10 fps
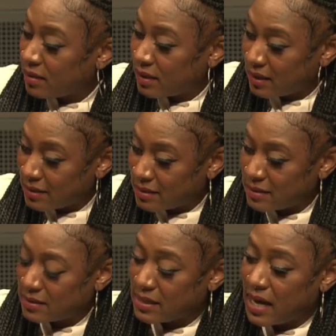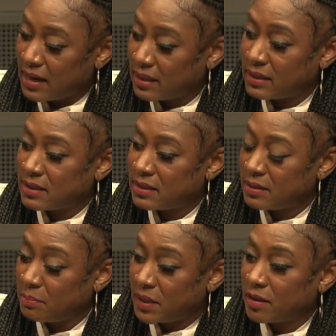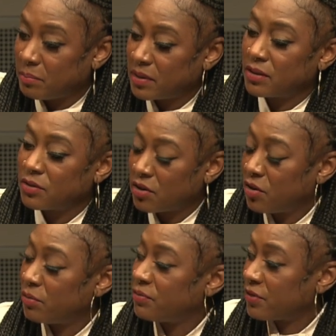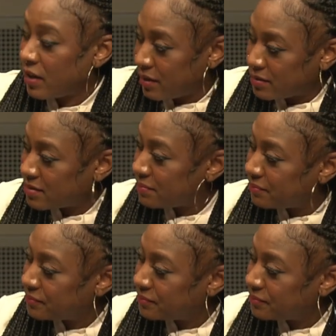that is designed to be a political home for us,